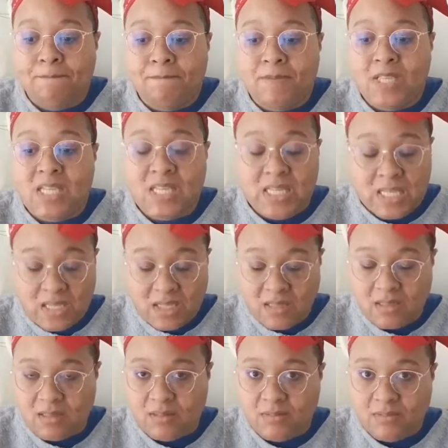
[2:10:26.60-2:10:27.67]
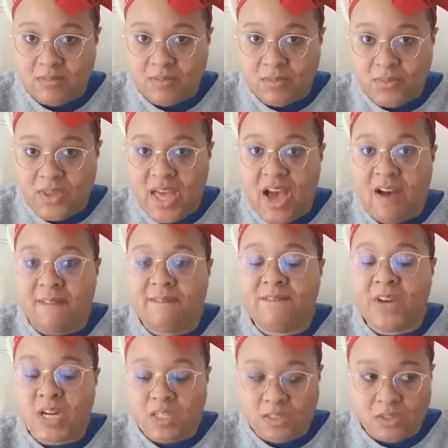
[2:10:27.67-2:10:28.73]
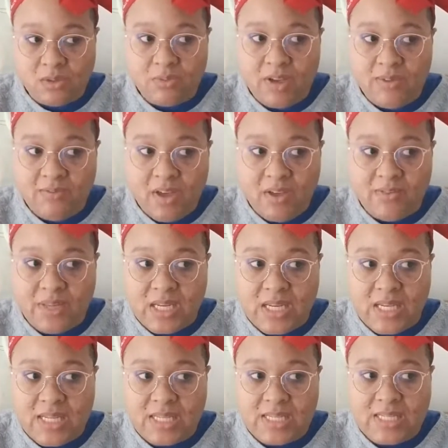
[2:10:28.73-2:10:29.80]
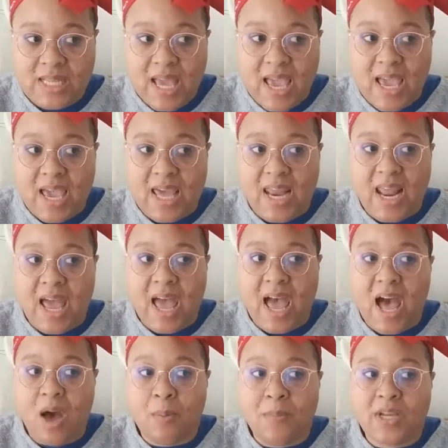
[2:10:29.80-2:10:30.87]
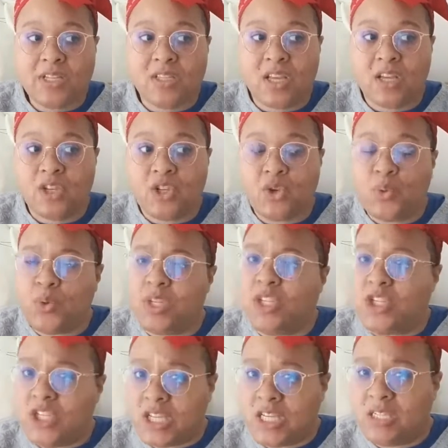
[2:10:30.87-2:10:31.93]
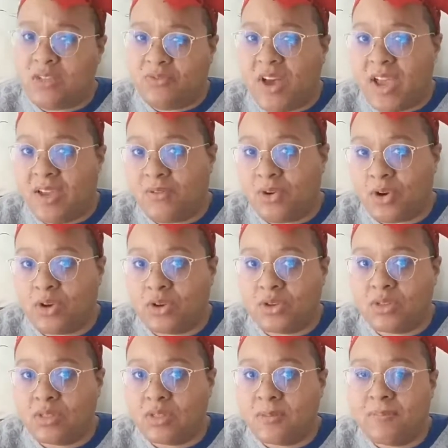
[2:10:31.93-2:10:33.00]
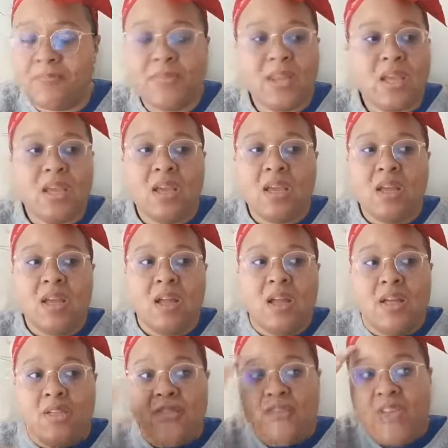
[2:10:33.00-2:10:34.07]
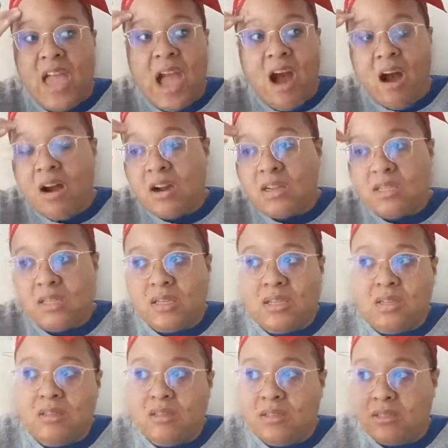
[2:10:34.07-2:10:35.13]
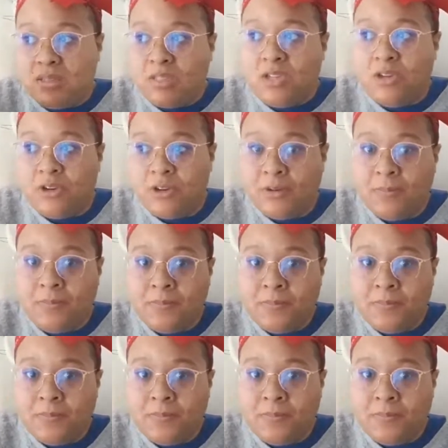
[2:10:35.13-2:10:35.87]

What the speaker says: still, with how versatile Red Velvet is and how much they do with just 5 girls, they aren't considered